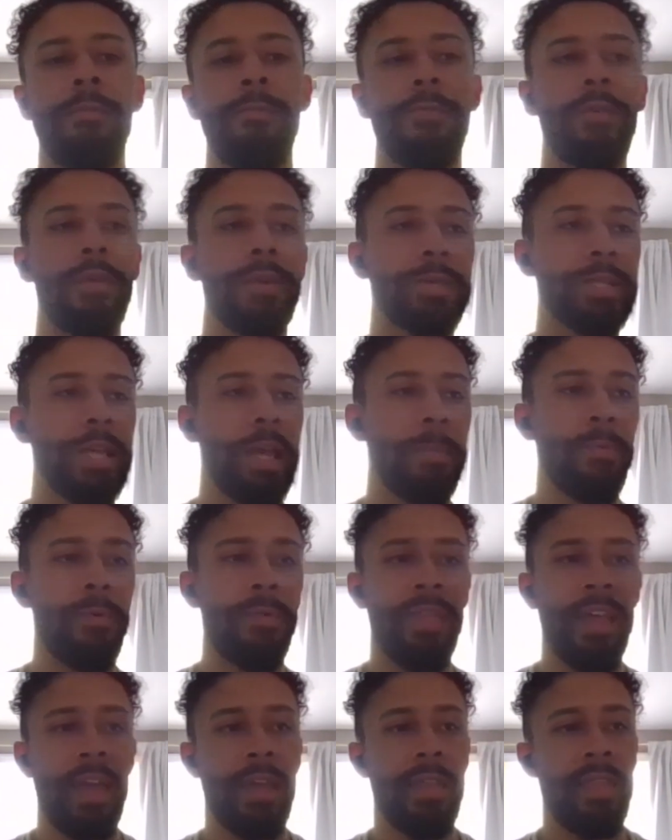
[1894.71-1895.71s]
for example,
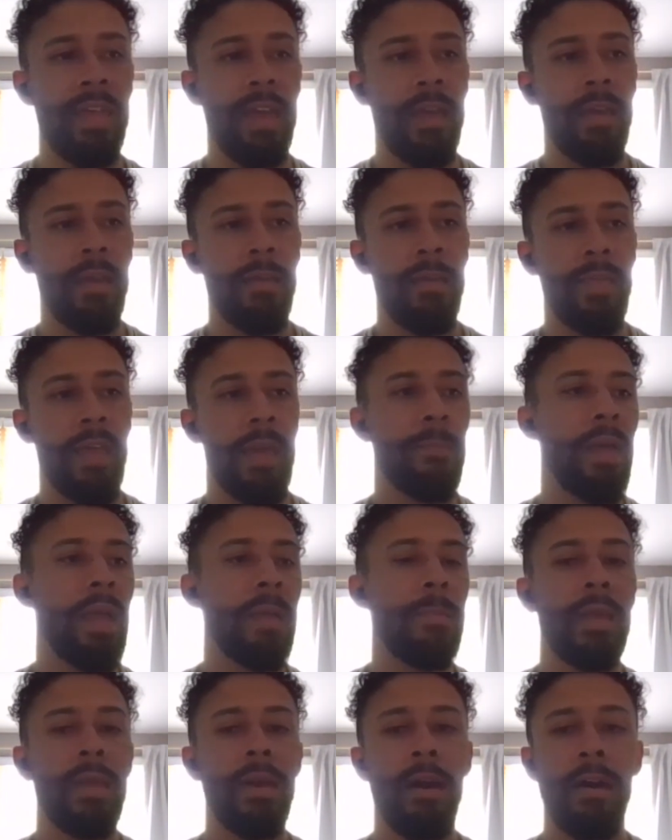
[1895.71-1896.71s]
they may
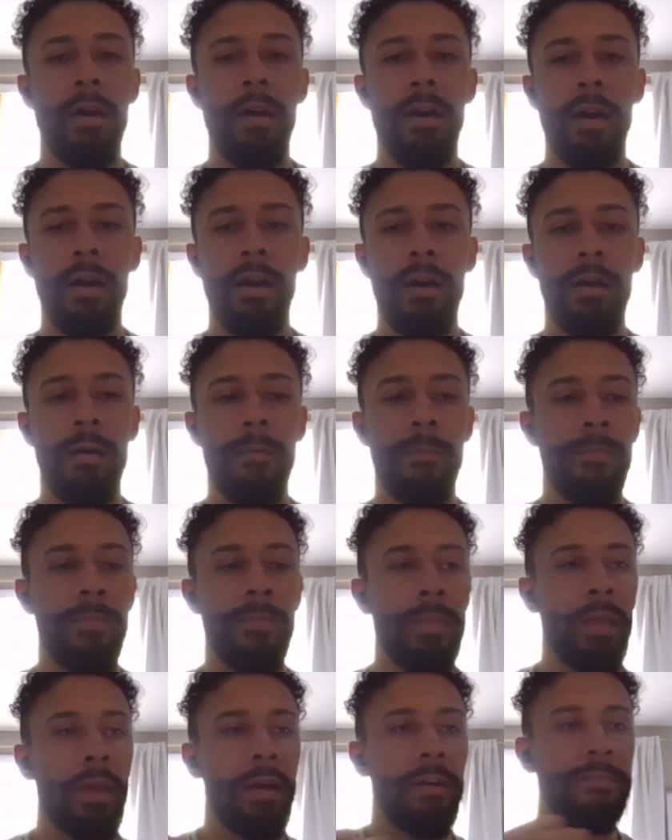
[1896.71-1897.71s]
be
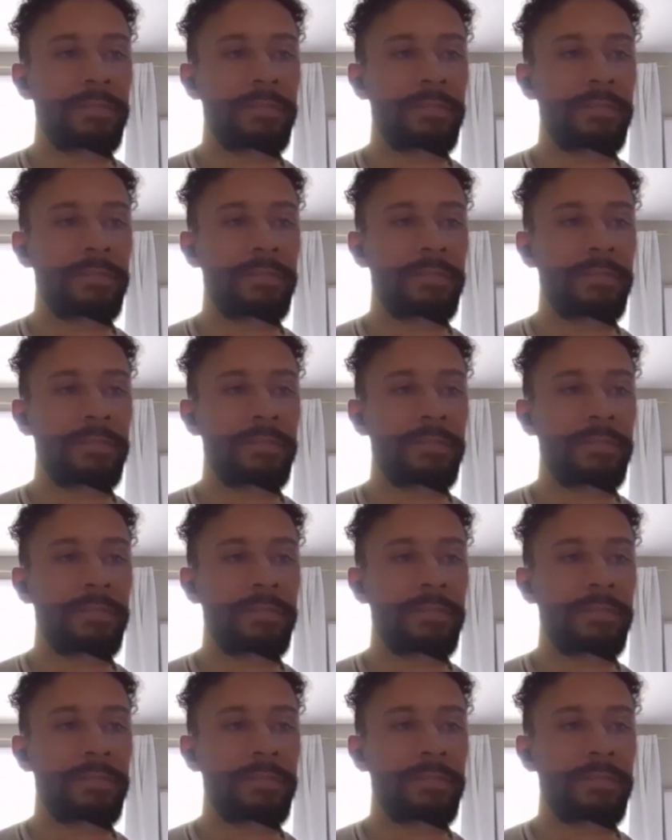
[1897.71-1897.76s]
a